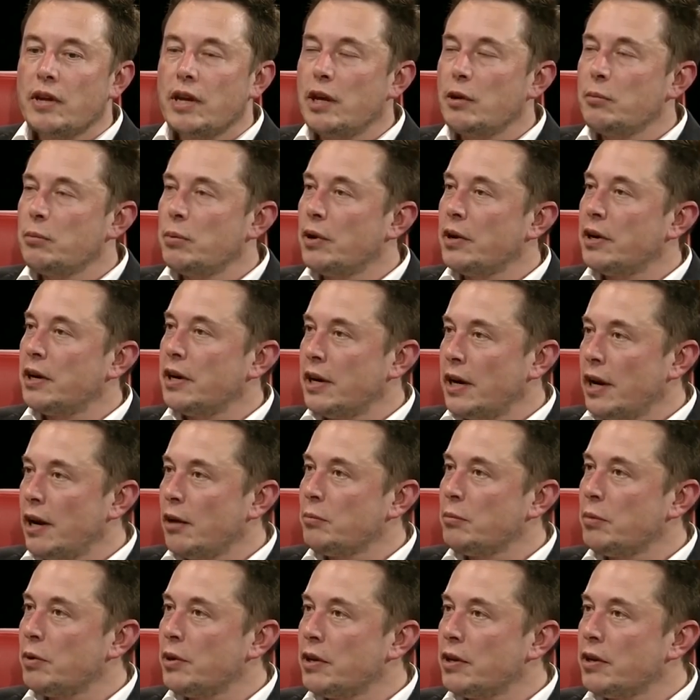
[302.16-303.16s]
input and
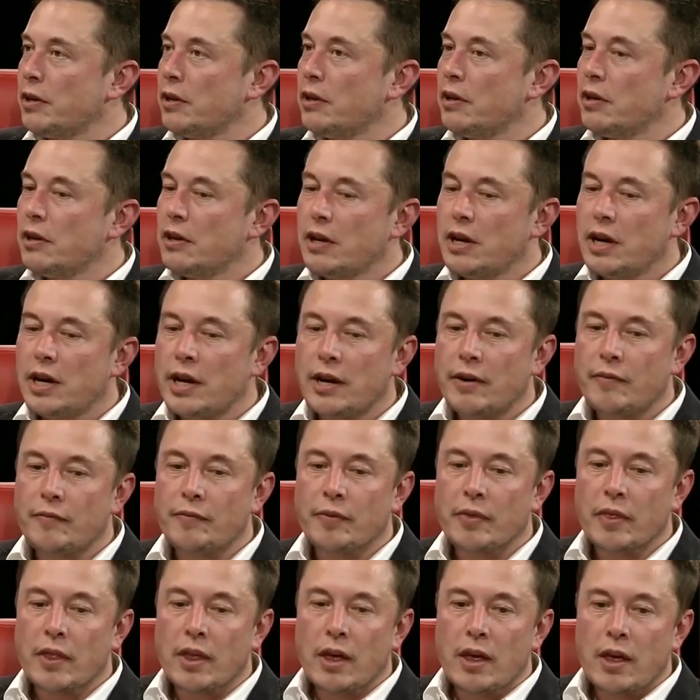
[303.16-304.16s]
output.
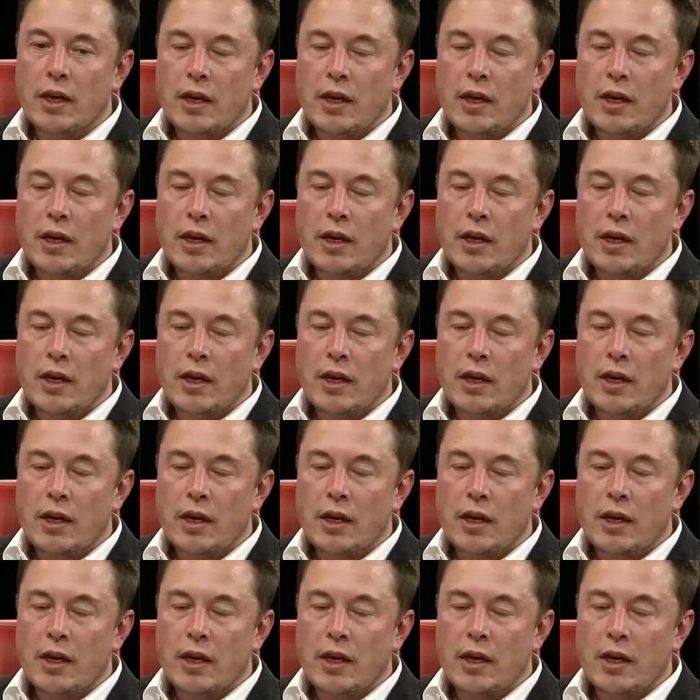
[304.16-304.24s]
Um,